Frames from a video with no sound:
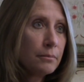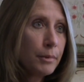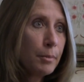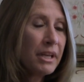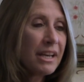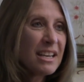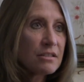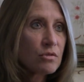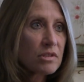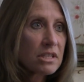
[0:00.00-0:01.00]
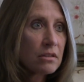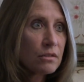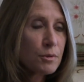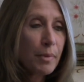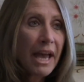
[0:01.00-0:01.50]
maybe enhance their
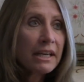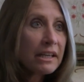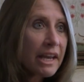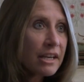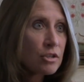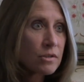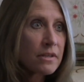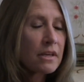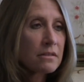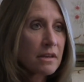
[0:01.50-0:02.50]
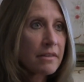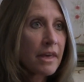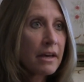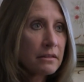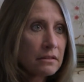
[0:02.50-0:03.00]
skills, batting cages, things like
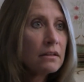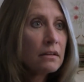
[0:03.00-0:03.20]
that.